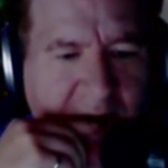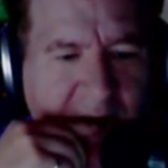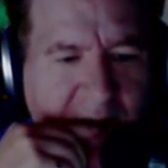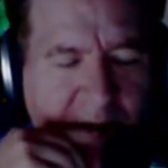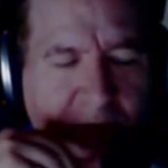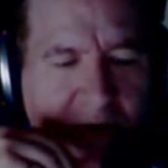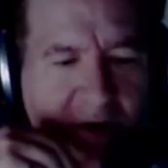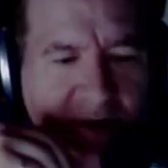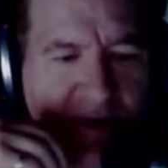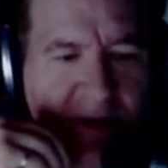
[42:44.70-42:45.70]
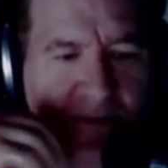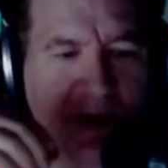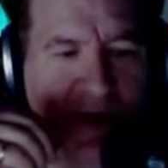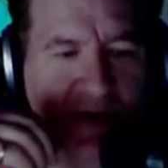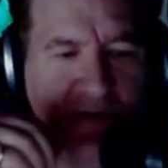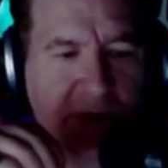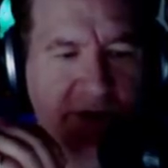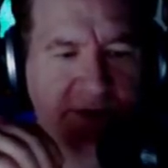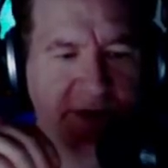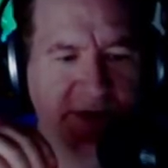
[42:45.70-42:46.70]
The part that's weird
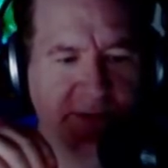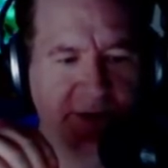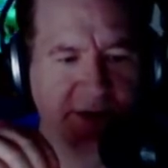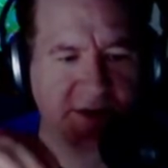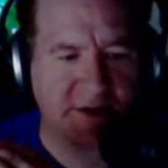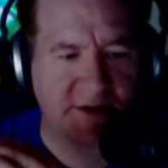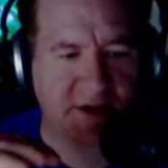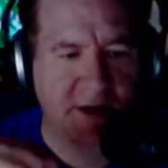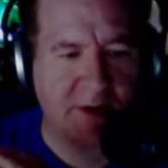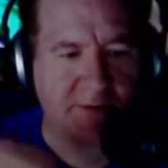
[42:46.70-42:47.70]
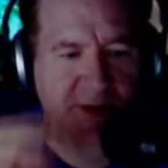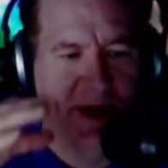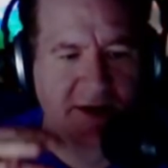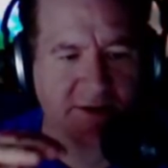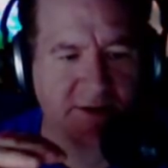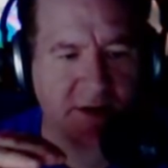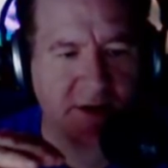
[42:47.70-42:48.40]
is that something seems to come up that has